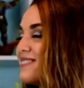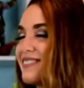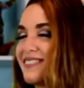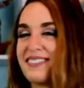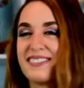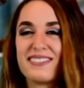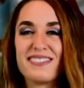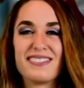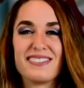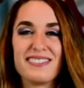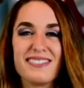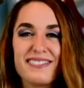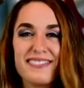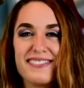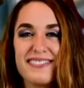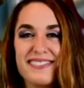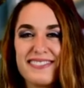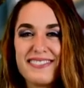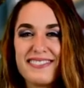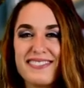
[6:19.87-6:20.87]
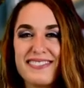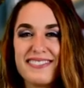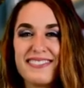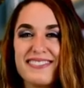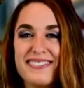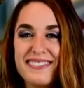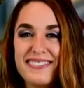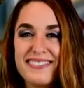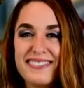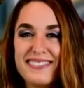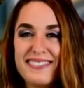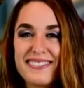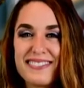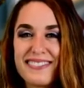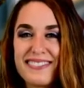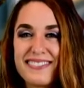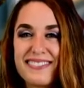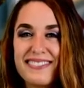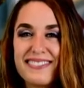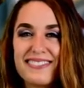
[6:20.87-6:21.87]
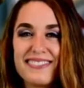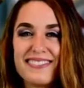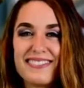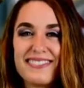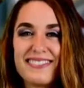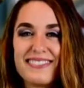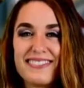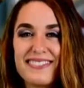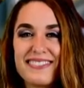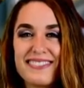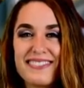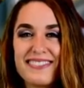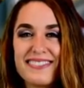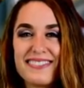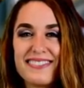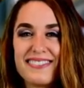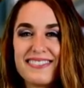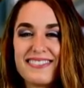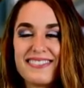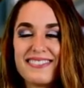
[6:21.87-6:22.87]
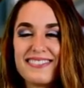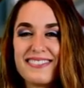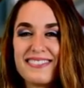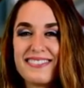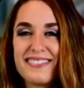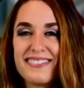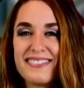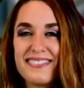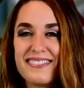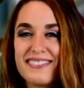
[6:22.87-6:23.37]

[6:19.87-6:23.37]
(not speaking)